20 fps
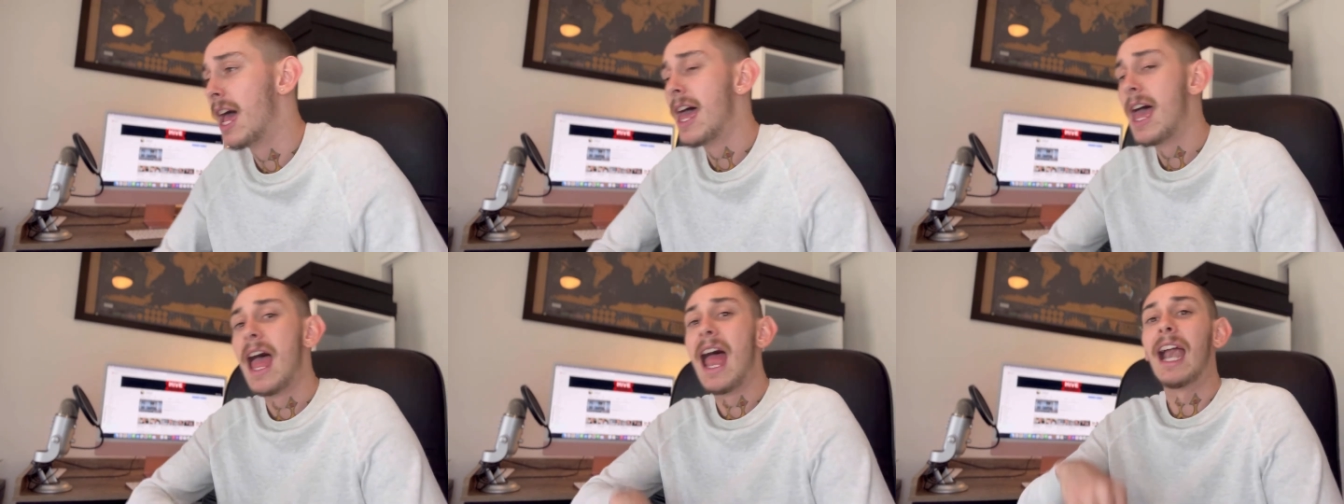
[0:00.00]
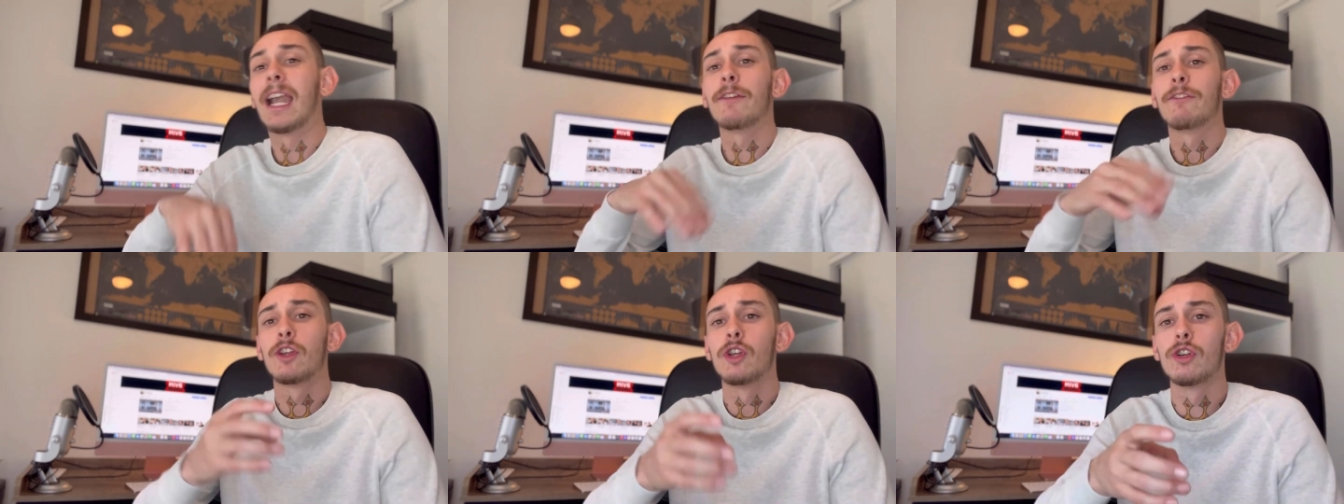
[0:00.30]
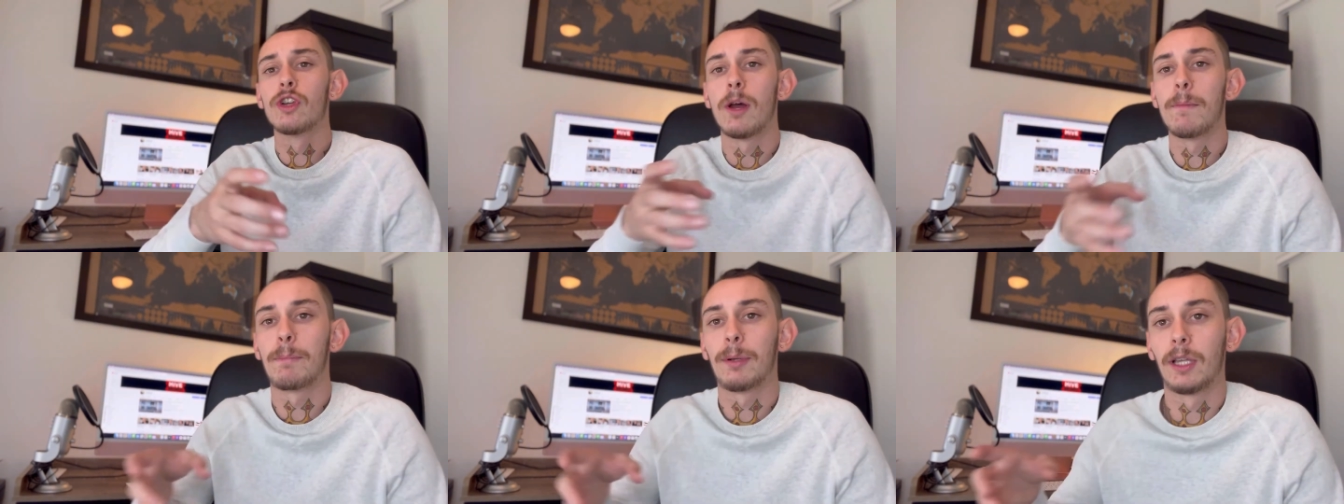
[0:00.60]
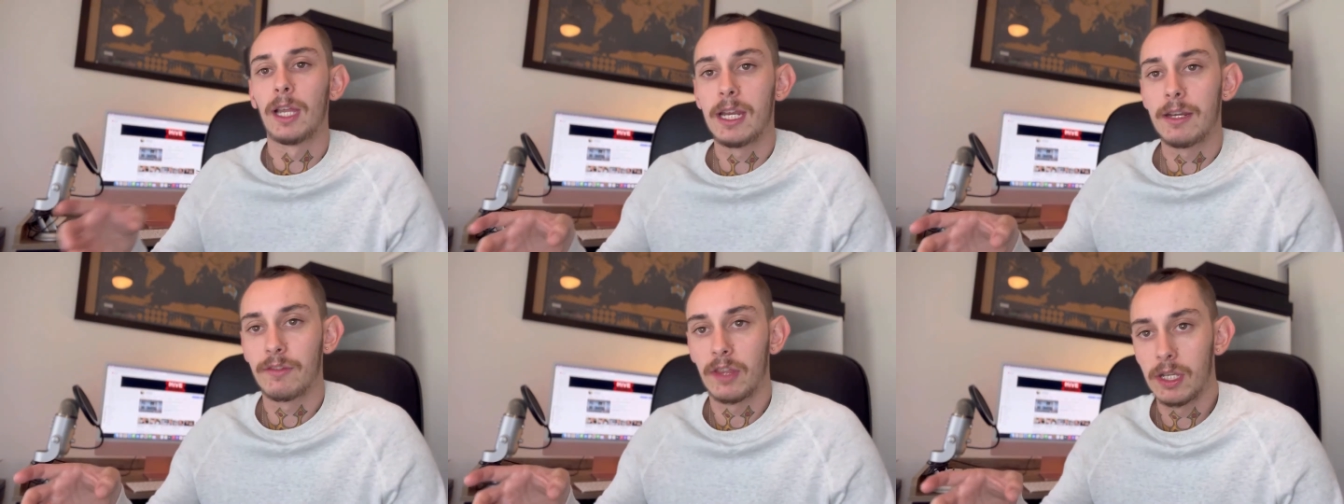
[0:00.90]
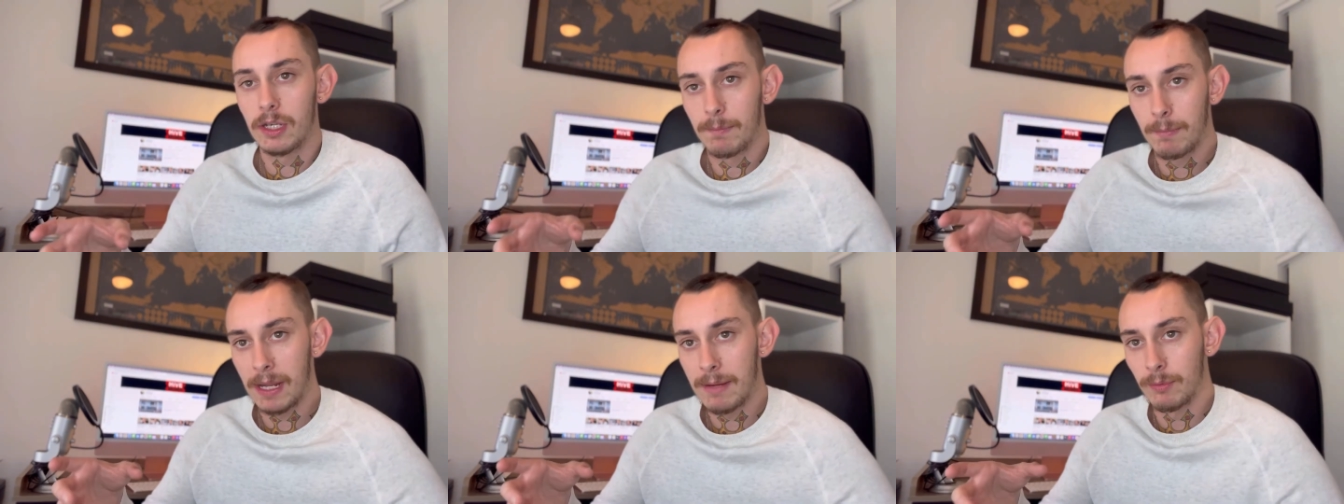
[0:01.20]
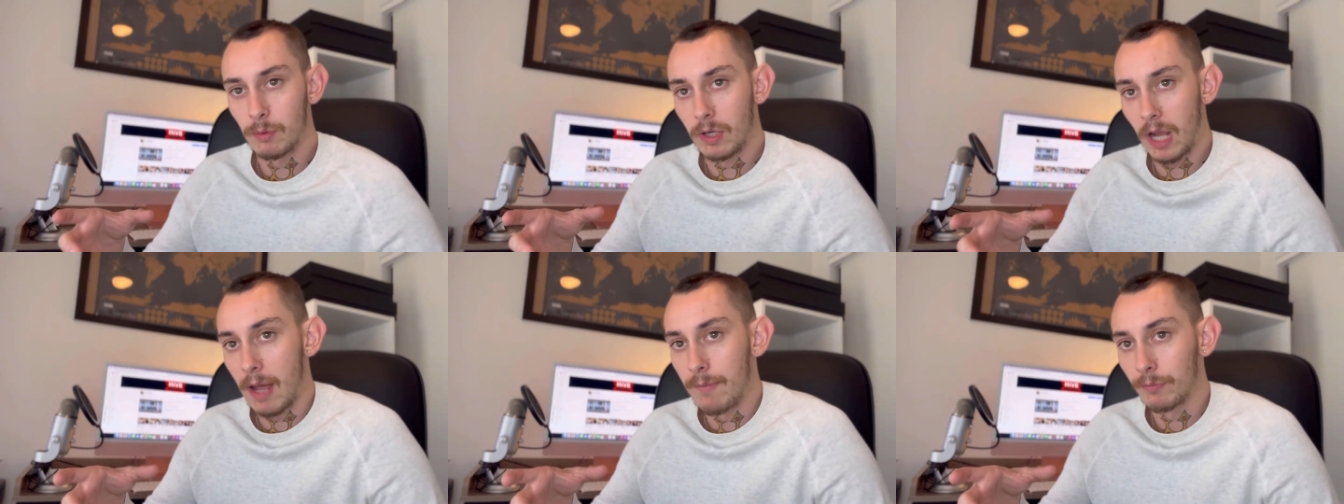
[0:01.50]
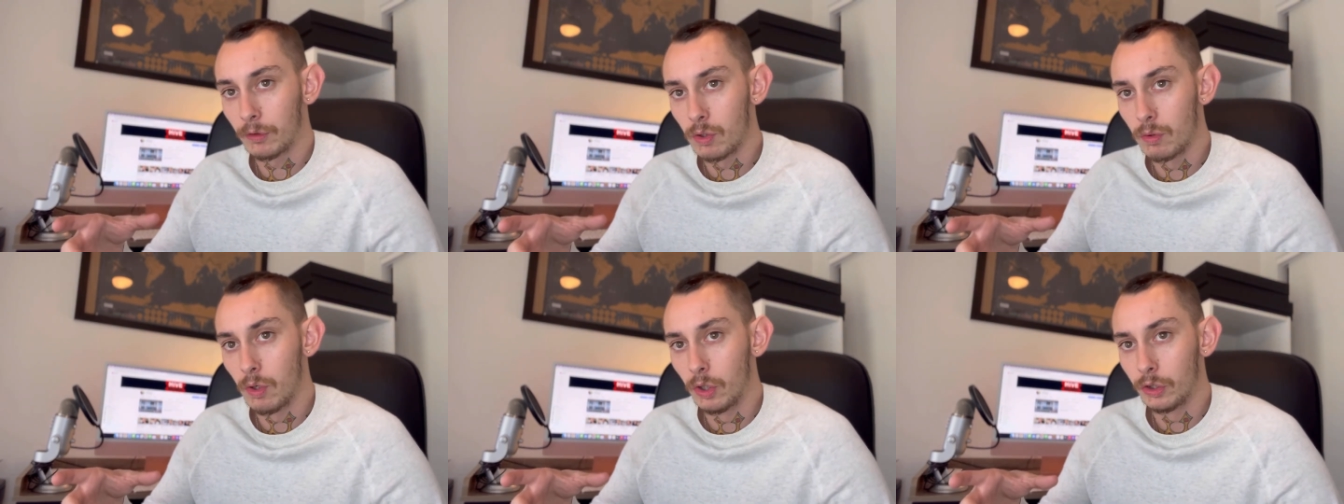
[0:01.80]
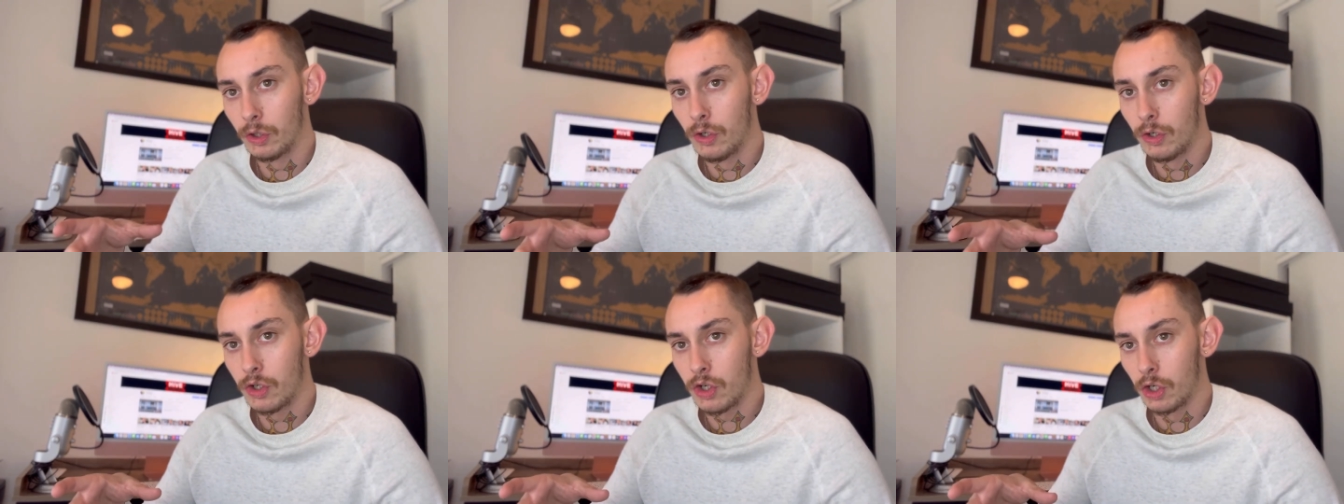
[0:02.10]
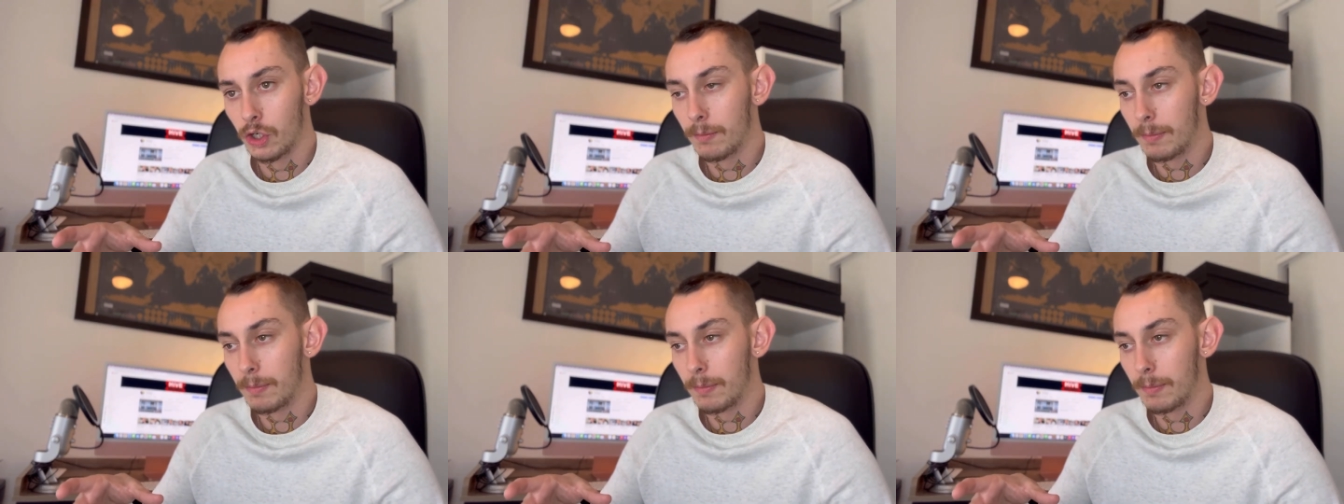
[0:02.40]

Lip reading: And if you don't believe that people come through on YouTube